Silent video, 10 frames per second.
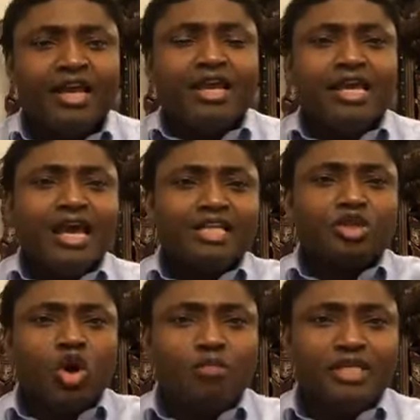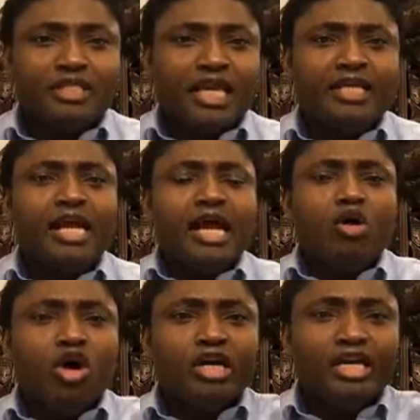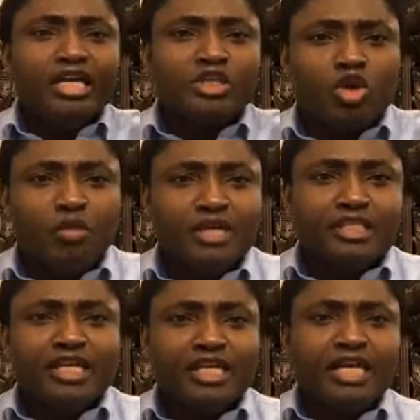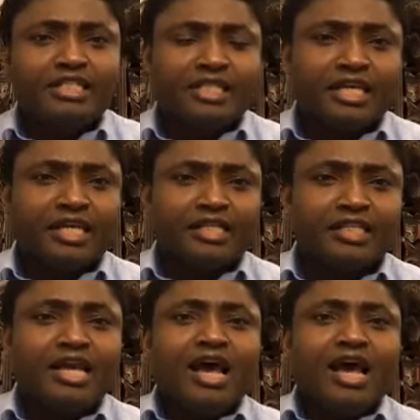he has committed or he is committing in secret,